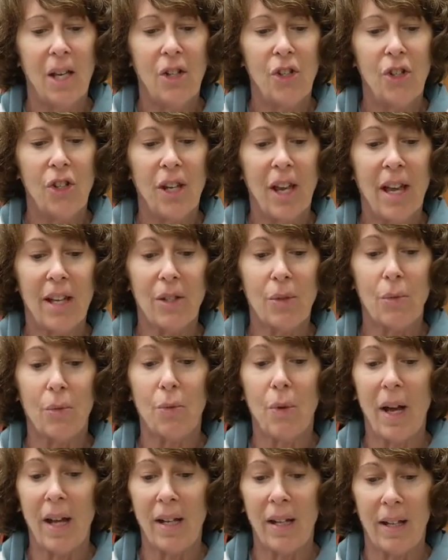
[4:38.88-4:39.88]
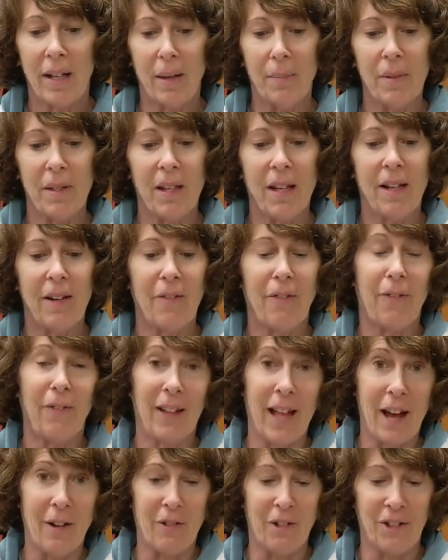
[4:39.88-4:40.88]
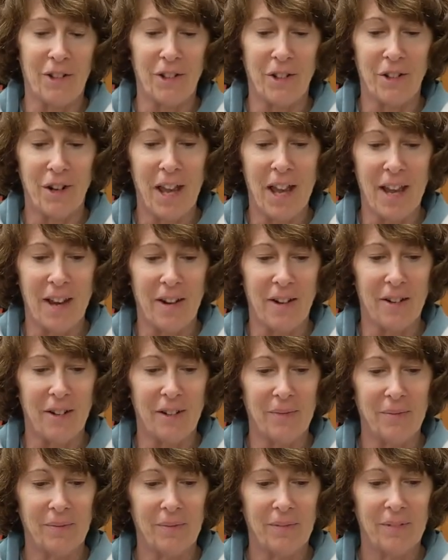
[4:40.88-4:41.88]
She has red lips and a flower in her hair.